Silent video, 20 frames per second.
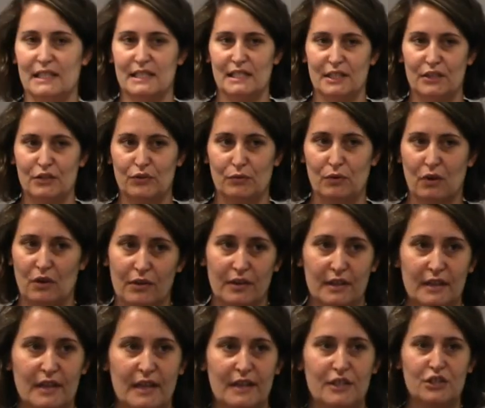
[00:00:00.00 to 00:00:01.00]
this issue
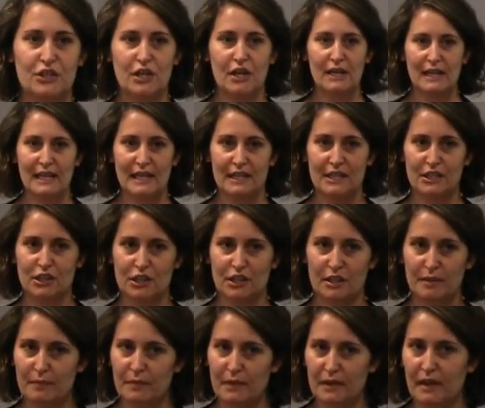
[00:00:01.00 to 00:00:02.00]
on and show
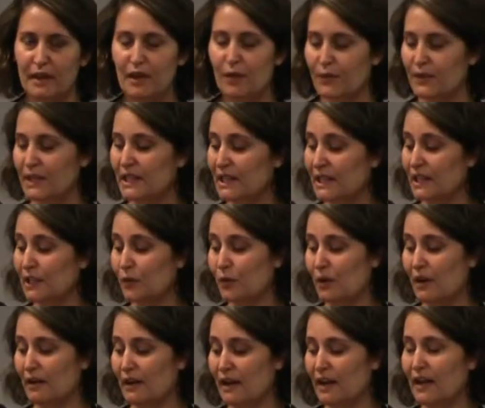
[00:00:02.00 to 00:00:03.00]
leadership within the
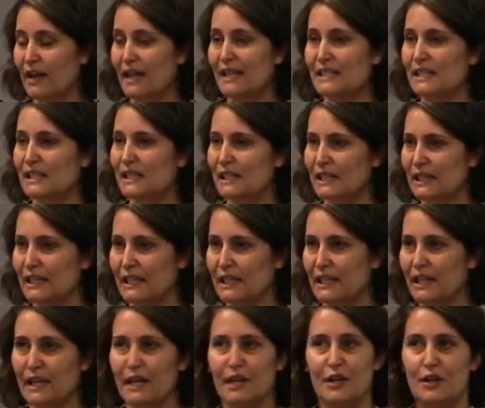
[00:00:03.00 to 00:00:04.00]
Illawarra, as clearly
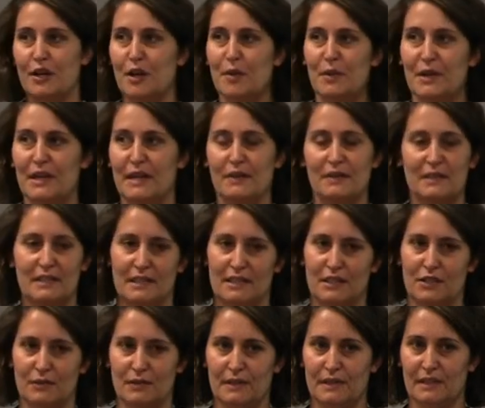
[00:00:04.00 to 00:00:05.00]
nobody else is
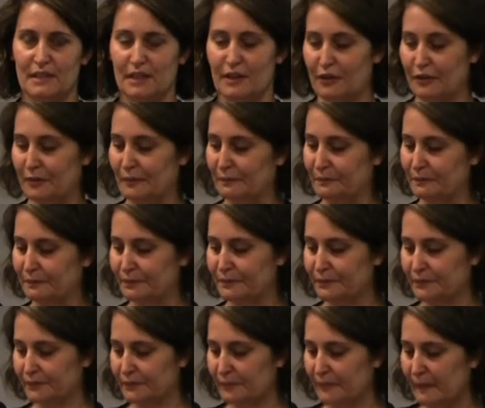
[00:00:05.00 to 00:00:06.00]
doing so.
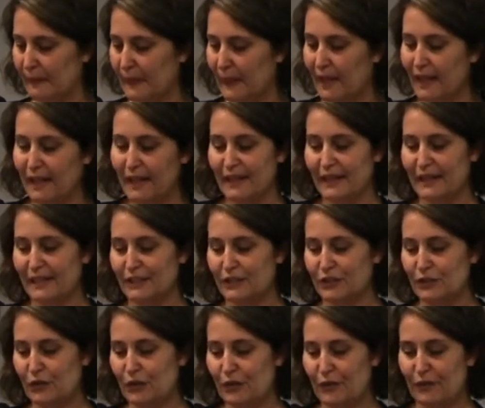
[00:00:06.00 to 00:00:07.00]
This
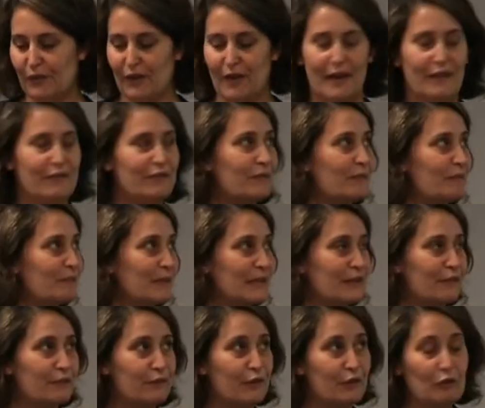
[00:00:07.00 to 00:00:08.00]
short
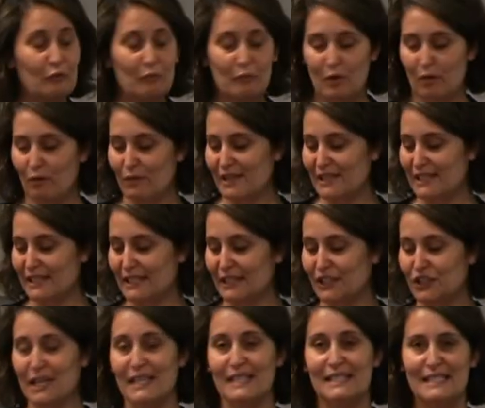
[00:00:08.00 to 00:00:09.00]
5-minute film was
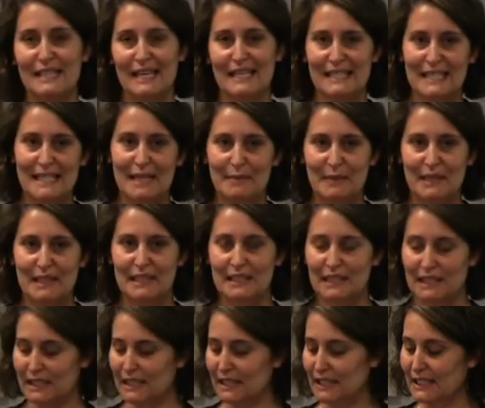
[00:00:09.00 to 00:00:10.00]
just a snippet,
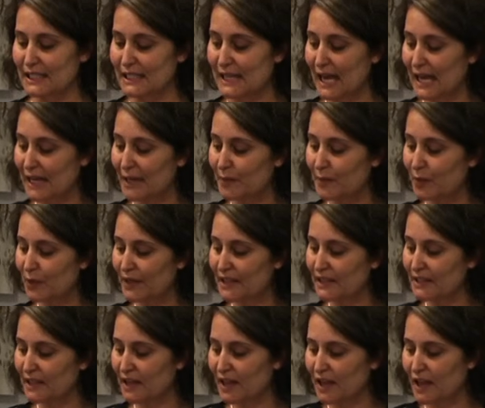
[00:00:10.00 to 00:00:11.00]
just the starting point.